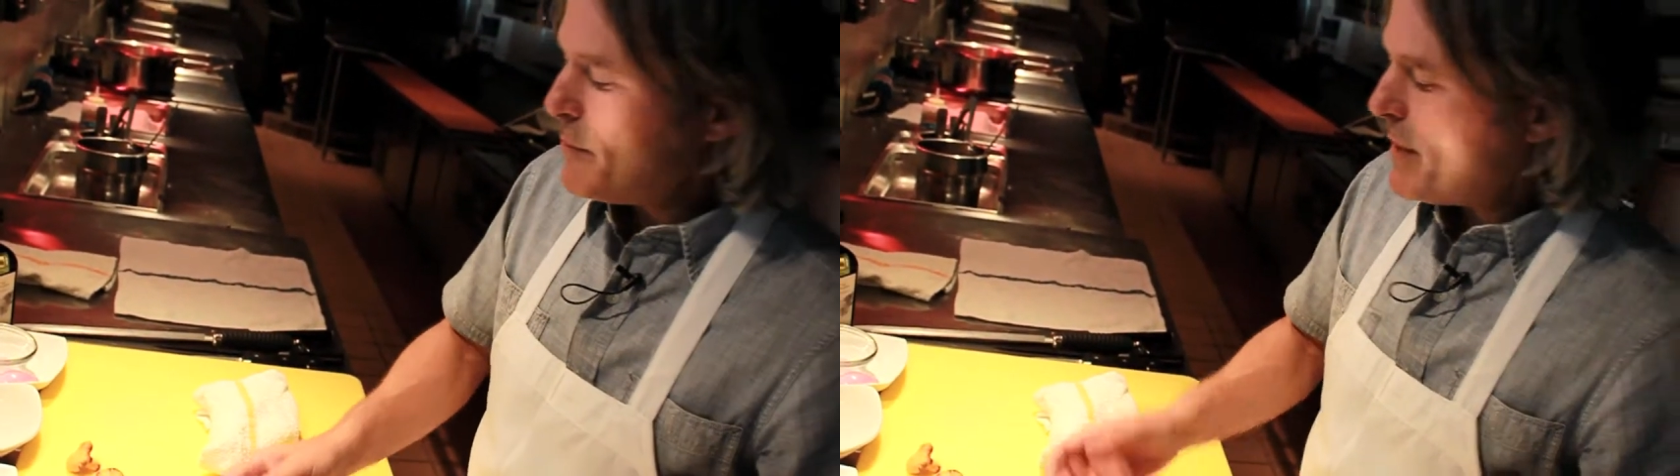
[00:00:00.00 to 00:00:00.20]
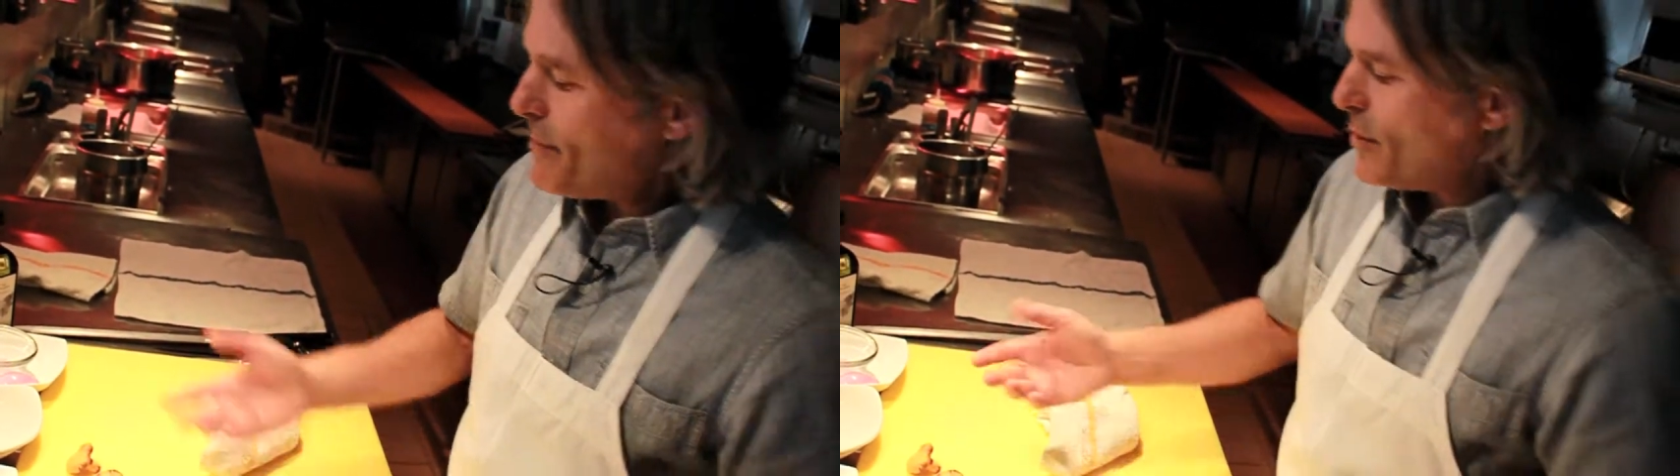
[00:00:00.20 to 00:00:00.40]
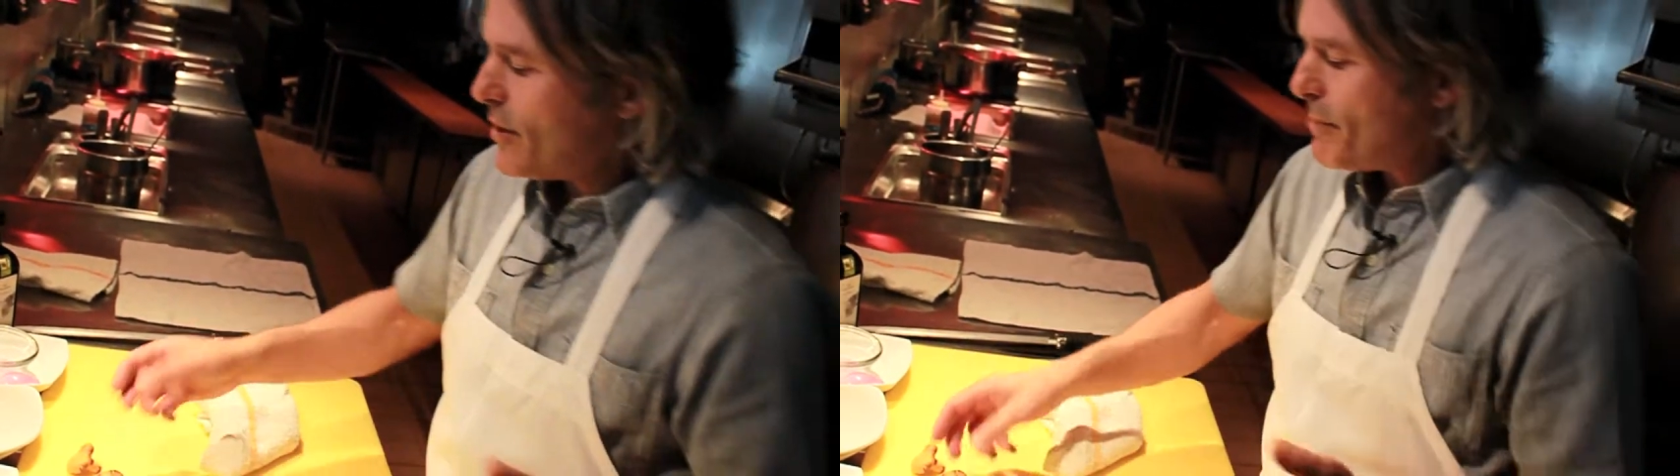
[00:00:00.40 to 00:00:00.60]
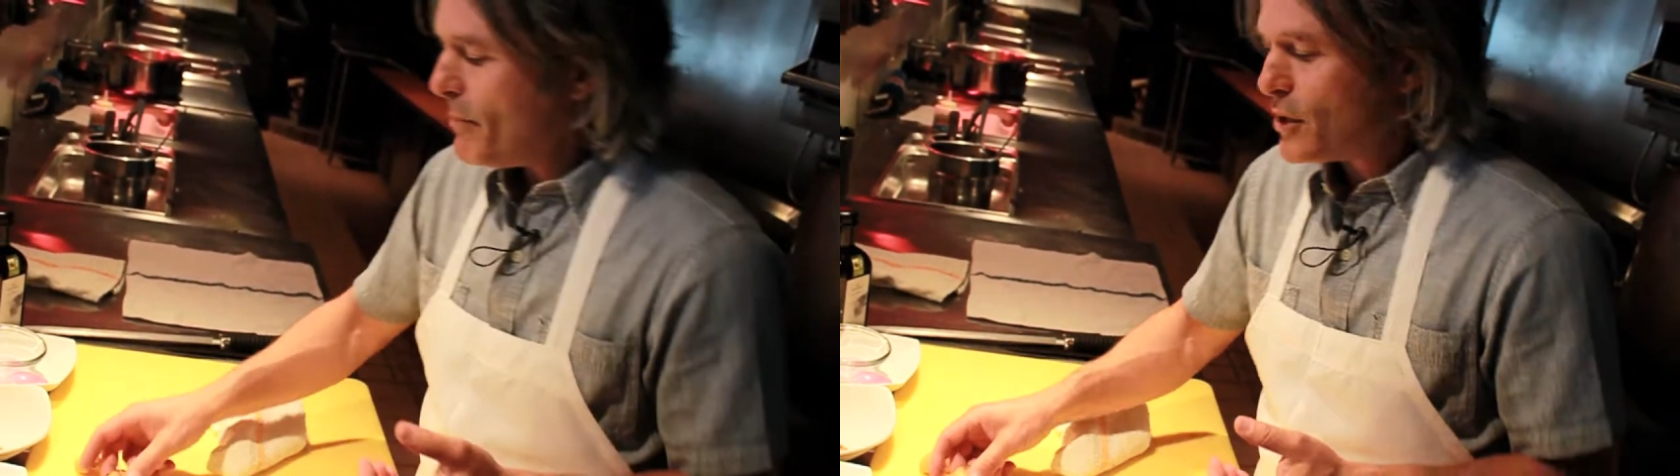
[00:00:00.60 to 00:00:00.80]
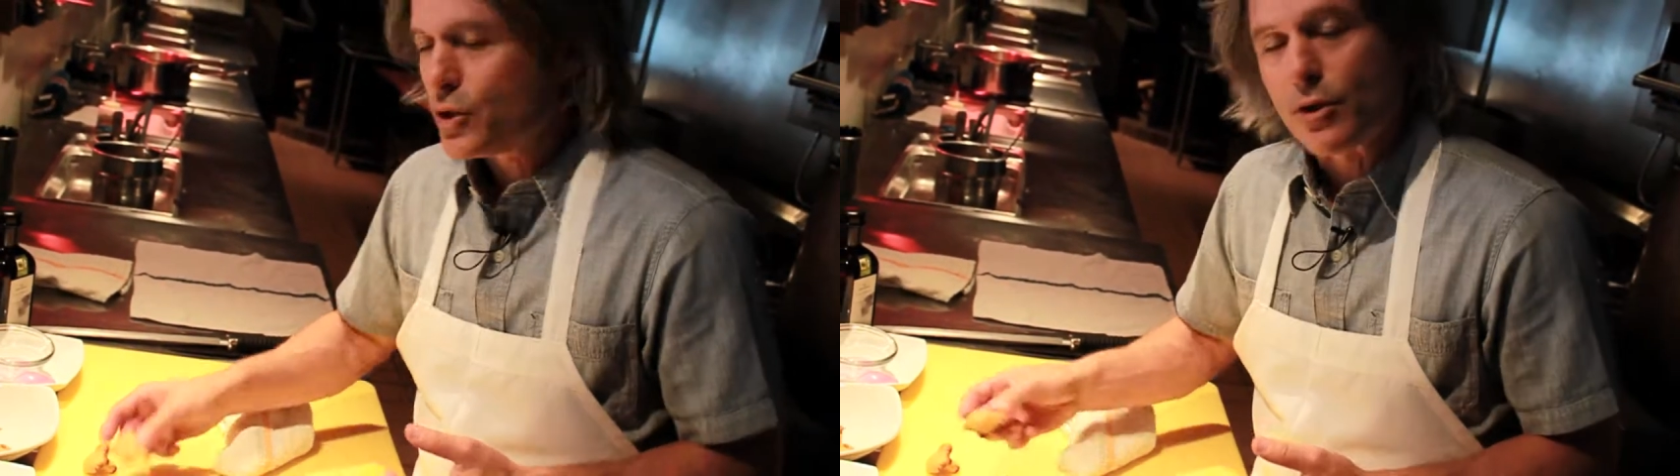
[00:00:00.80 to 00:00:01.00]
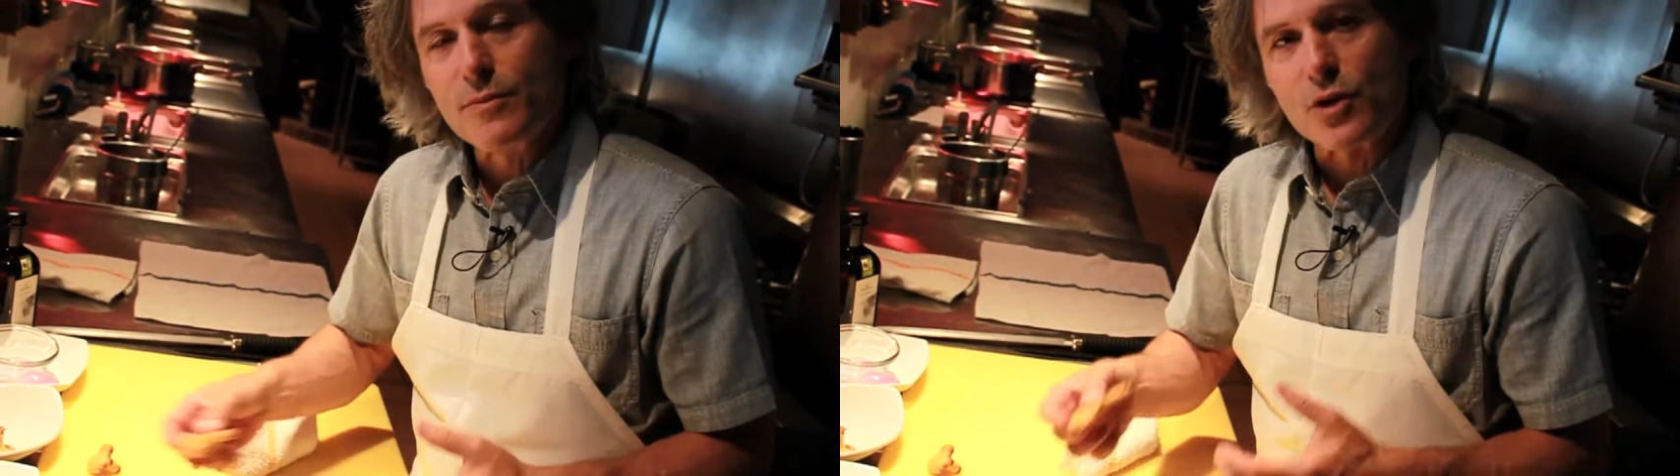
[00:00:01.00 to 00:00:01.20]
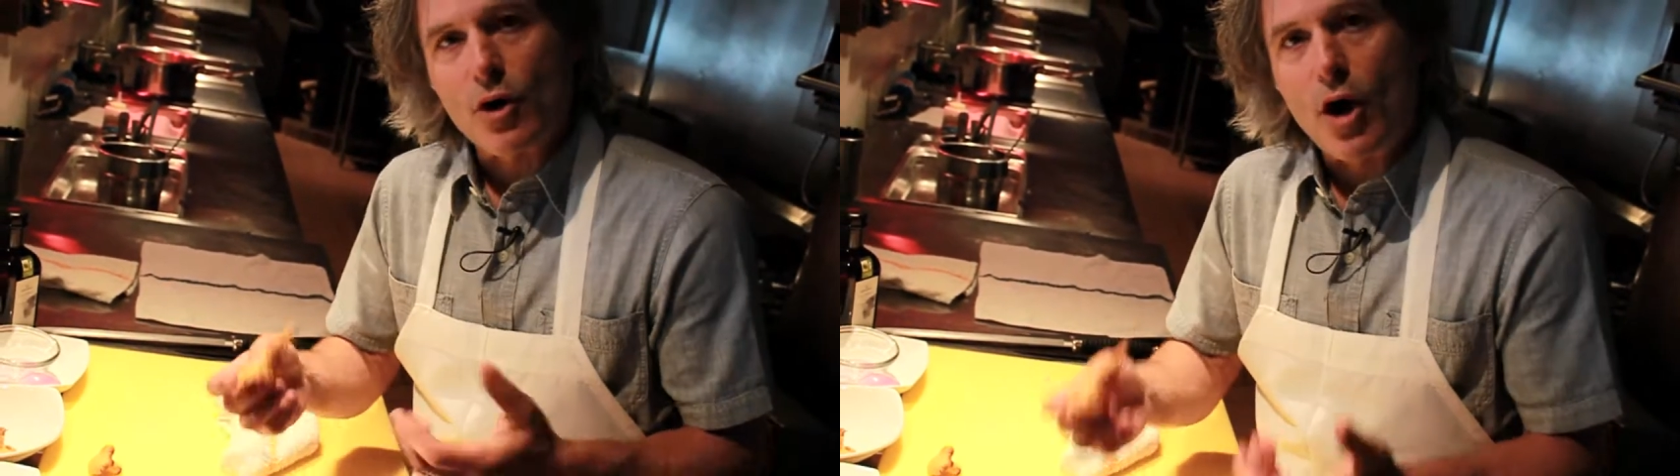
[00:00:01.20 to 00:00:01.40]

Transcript: remember that mushrooms are